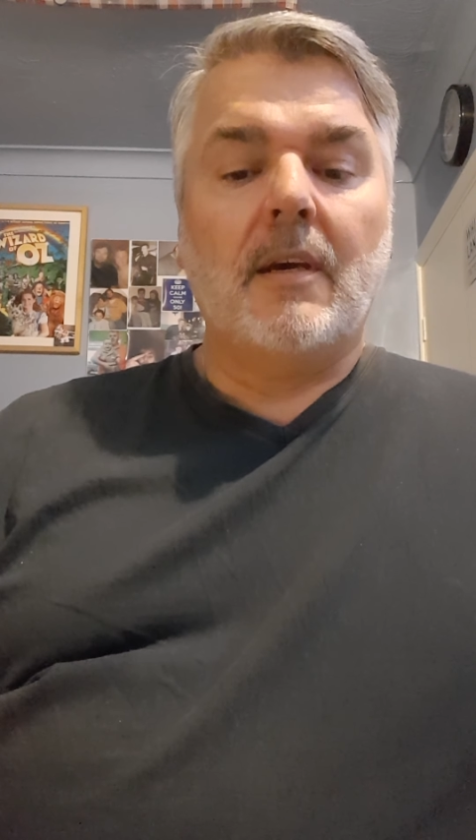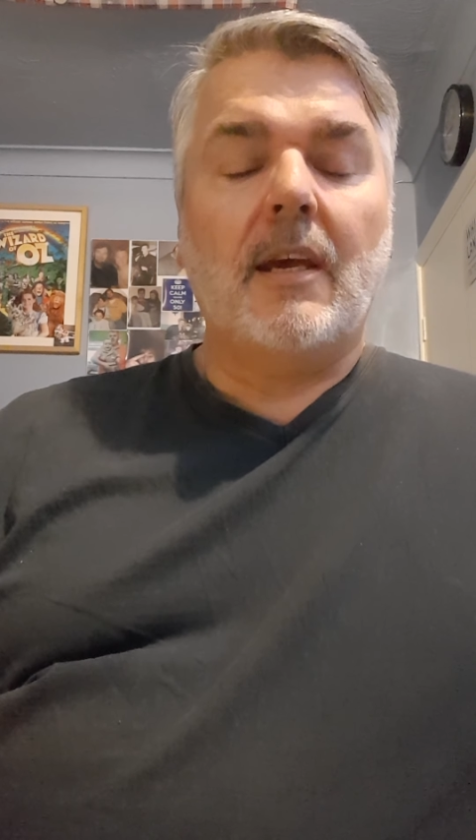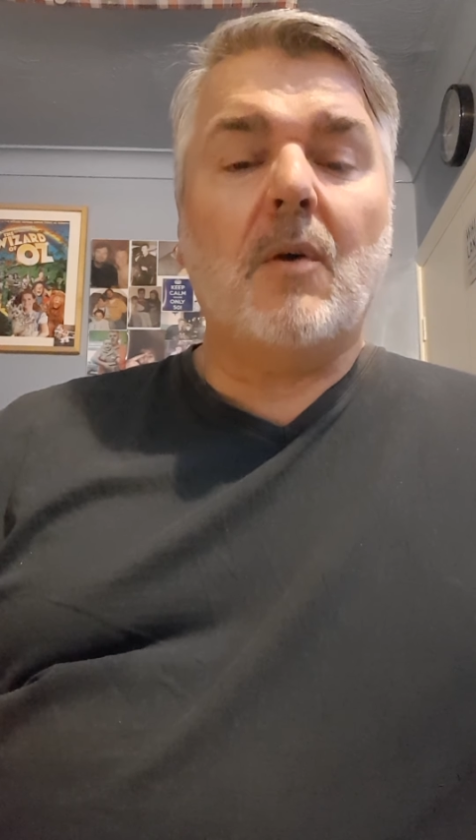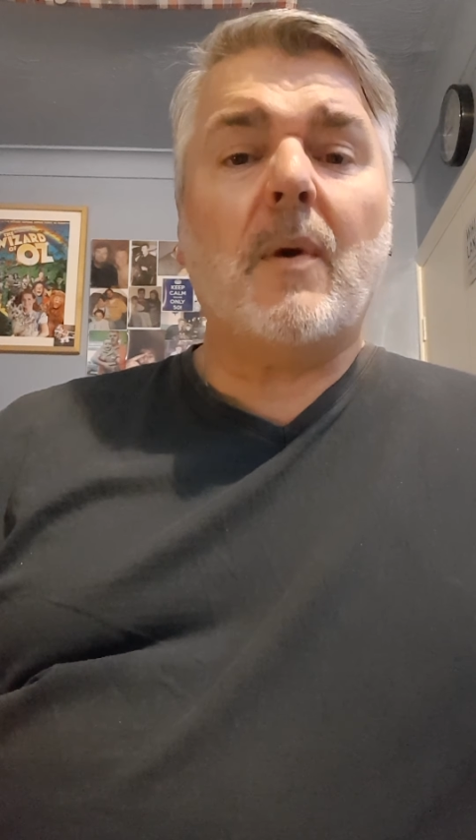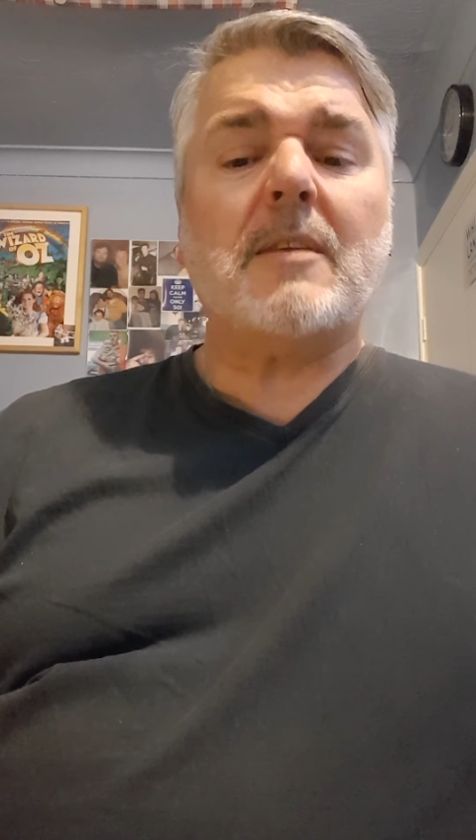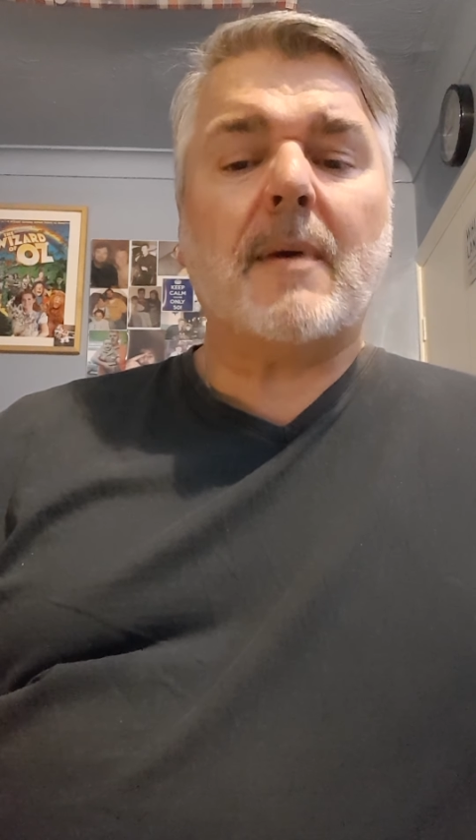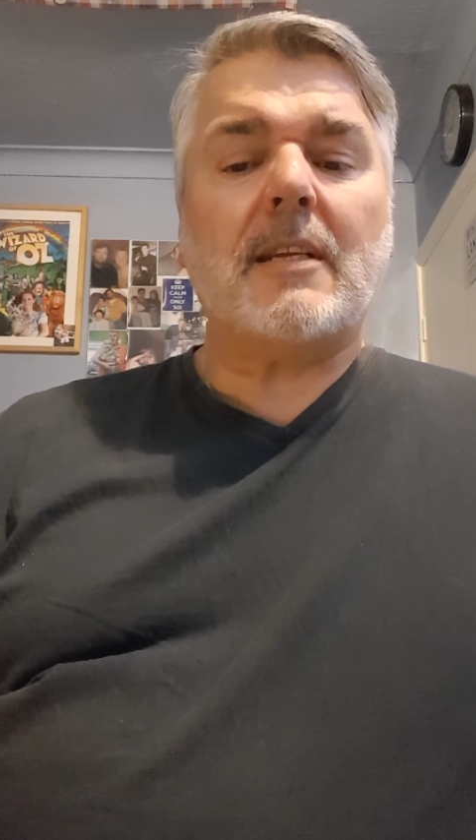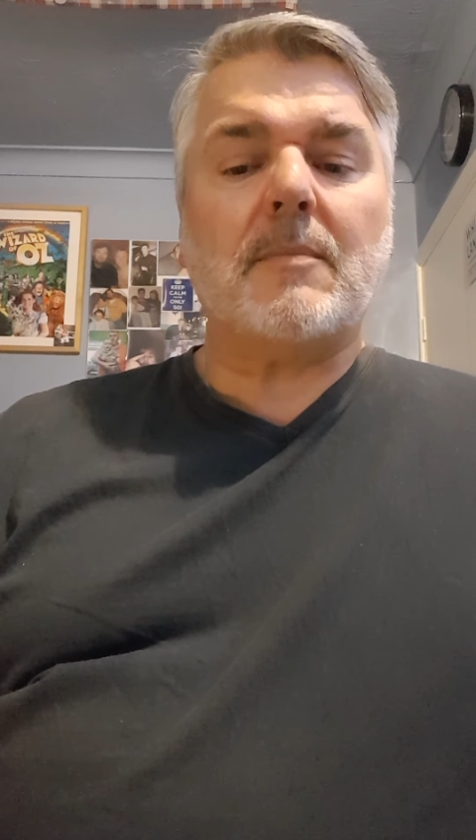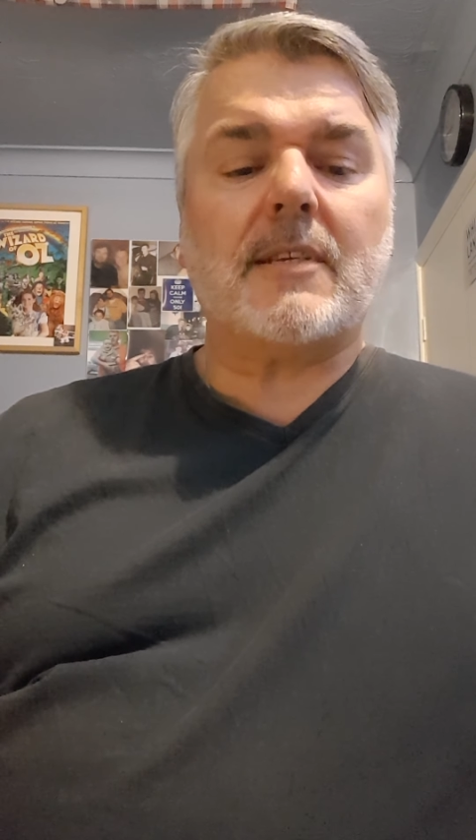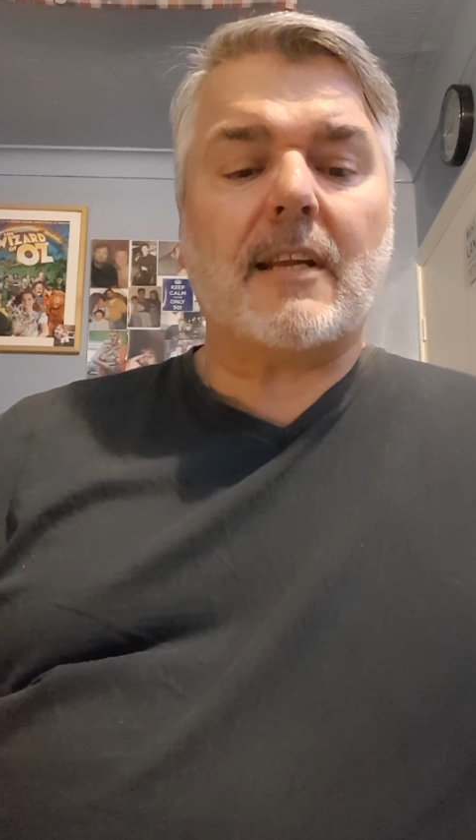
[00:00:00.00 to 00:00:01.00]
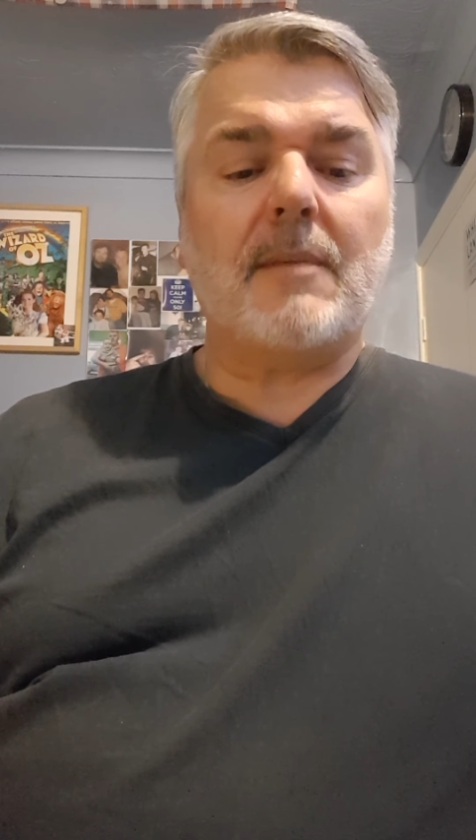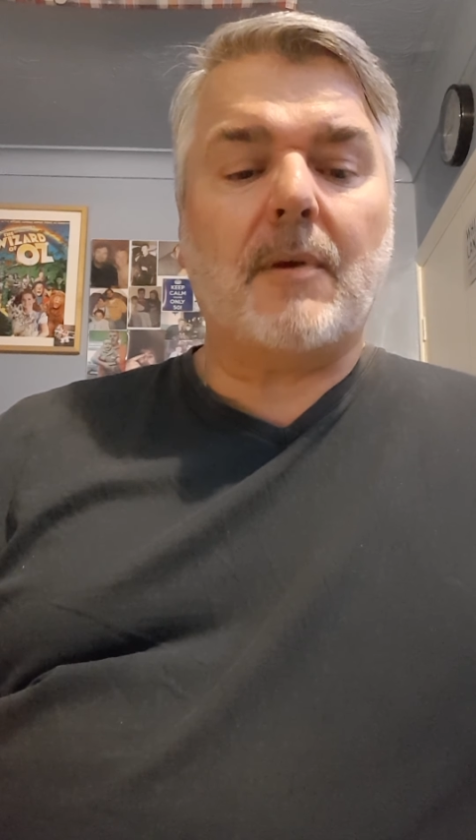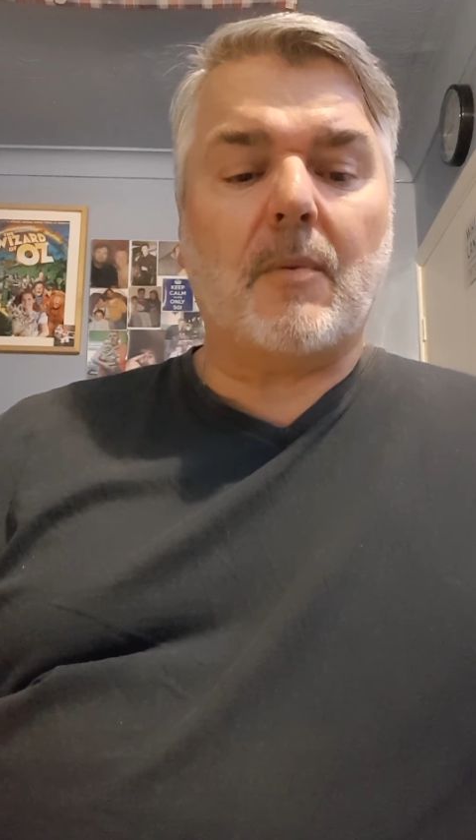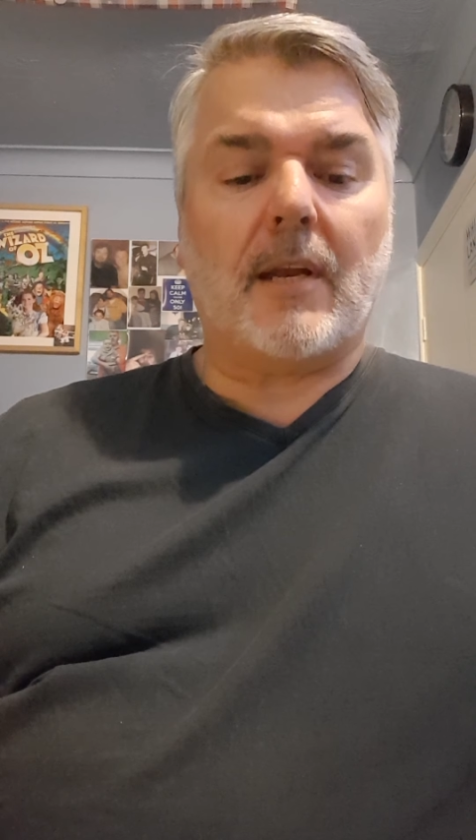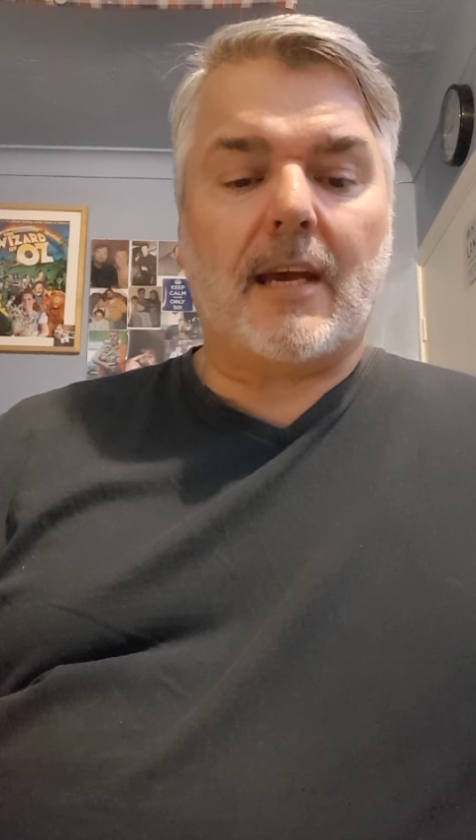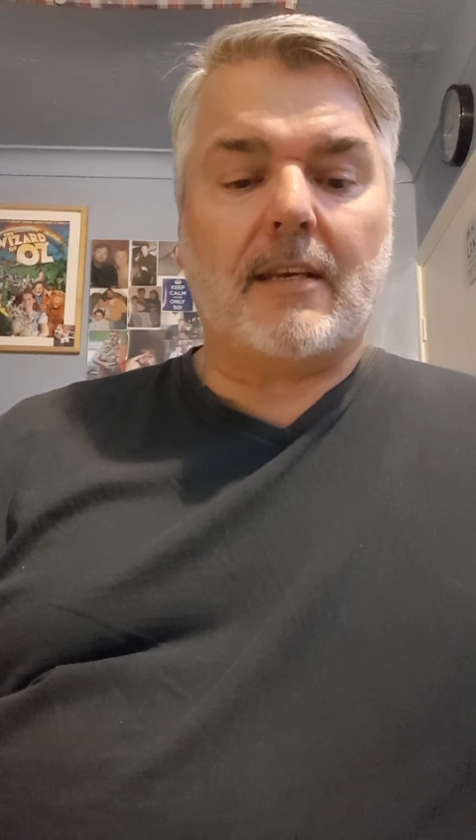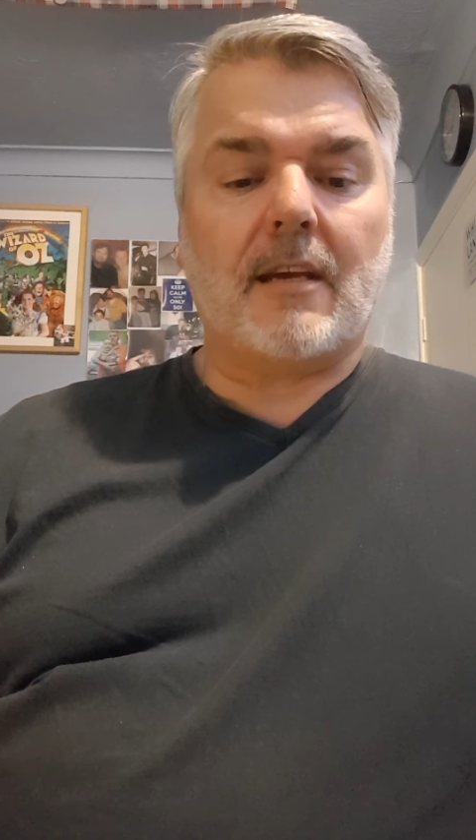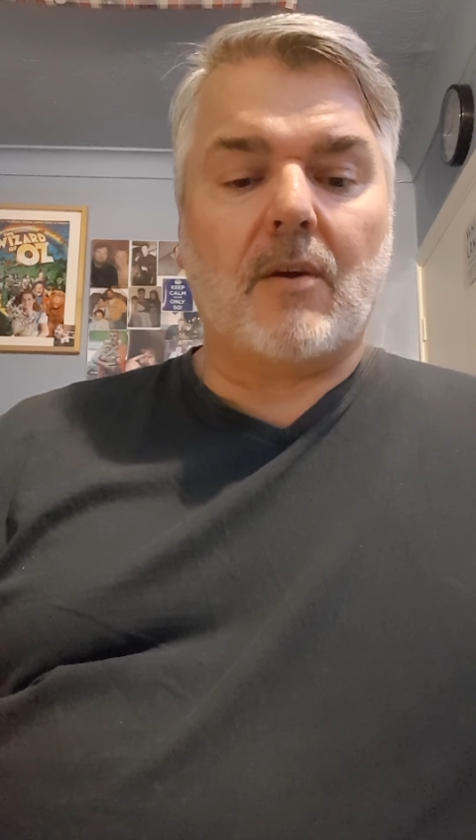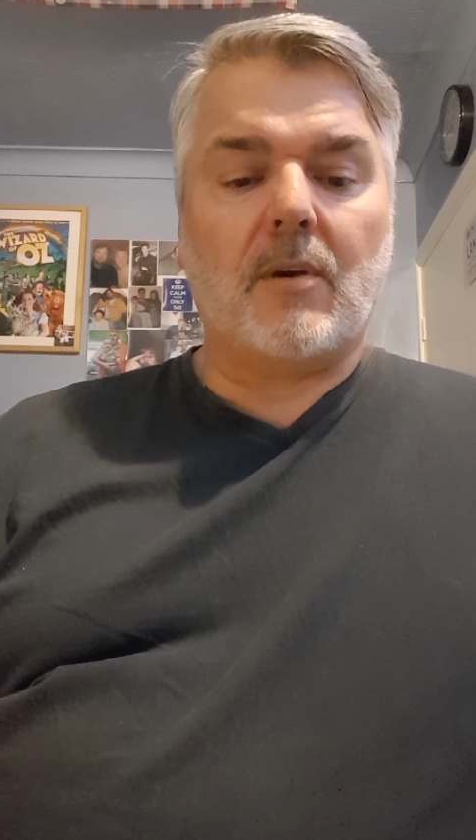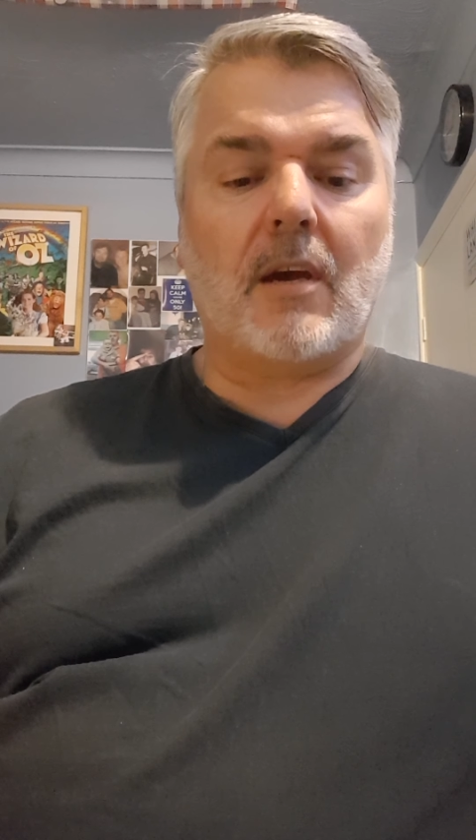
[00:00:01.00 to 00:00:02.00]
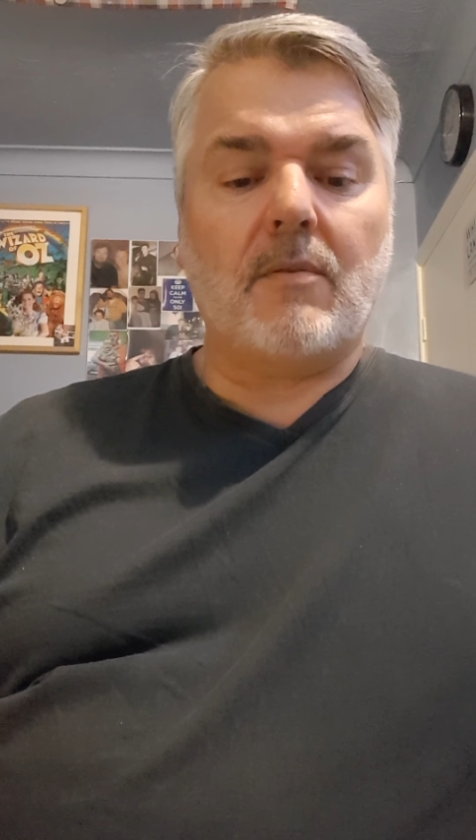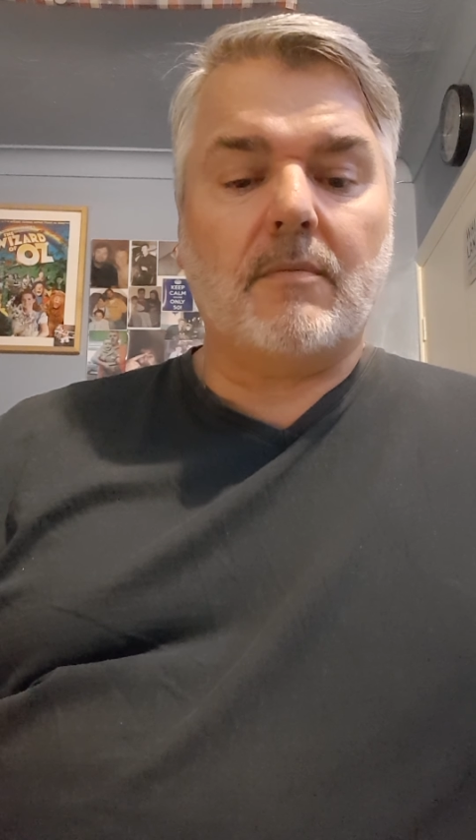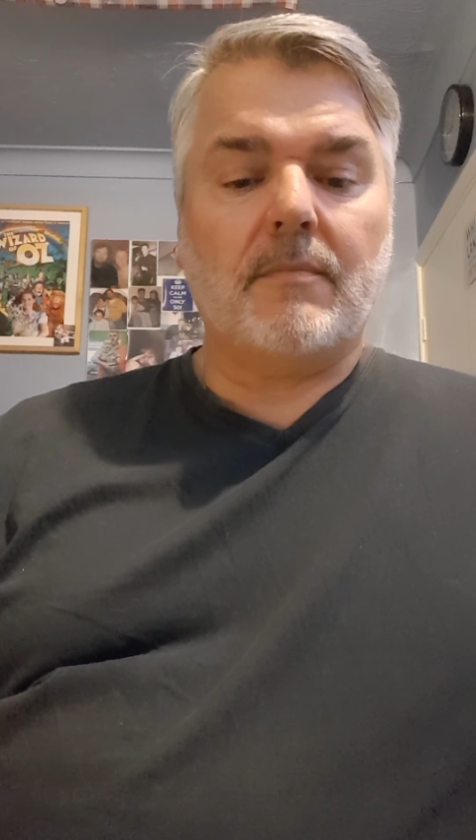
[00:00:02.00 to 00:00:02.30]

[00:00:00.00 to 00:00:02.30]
It always made him sleepy when he had cocoa.